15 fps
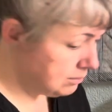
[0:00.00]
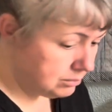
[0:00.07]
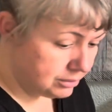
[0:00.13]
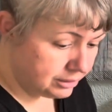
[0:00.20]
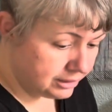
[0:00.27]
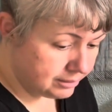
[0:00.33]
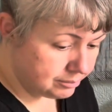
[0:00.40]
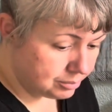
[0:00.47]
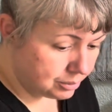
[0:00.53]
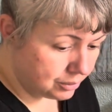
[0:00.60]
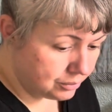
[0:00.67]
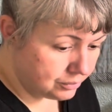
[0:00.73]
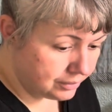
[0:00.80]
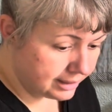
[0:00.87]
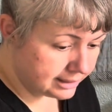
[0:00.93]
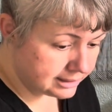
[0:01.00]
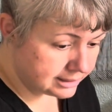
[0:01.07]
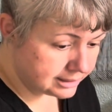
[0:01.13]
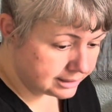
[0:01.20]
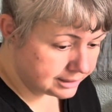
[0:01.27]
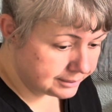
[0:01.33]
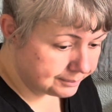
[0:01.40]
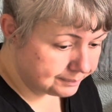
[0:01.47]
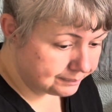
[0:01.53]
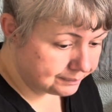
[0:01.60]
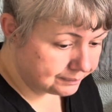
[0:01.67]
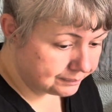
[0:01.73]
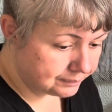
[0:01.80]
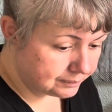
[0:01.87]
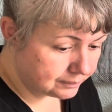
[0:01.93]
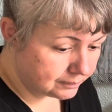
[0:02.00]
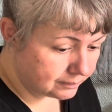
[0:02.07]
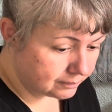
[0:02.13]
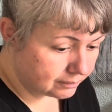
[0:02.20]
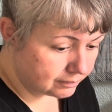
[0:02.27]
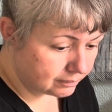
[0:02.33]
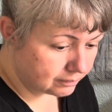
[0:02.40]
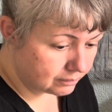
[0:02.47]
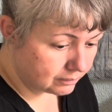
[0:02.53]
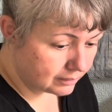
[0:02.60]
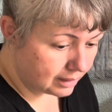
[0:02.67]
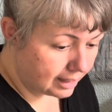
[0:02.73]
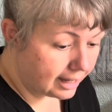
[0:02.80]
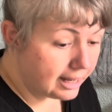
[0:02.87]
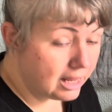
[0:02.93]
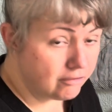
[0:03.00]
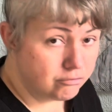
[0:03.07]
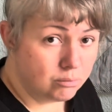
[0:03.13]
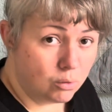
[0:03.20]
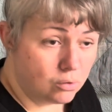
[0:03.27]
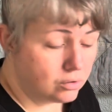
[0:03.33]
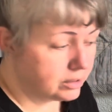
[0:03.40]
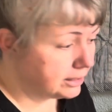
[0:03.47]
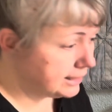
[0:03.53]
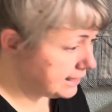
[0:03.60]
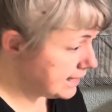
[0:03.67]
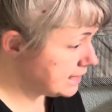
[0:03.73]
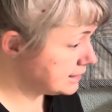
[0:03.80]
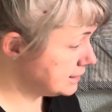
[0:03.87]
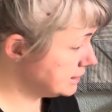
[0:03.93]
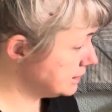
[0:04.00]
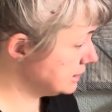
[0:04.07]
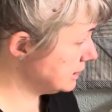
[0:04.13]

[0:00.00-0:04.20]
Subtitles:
work in progress. I have more. Yes,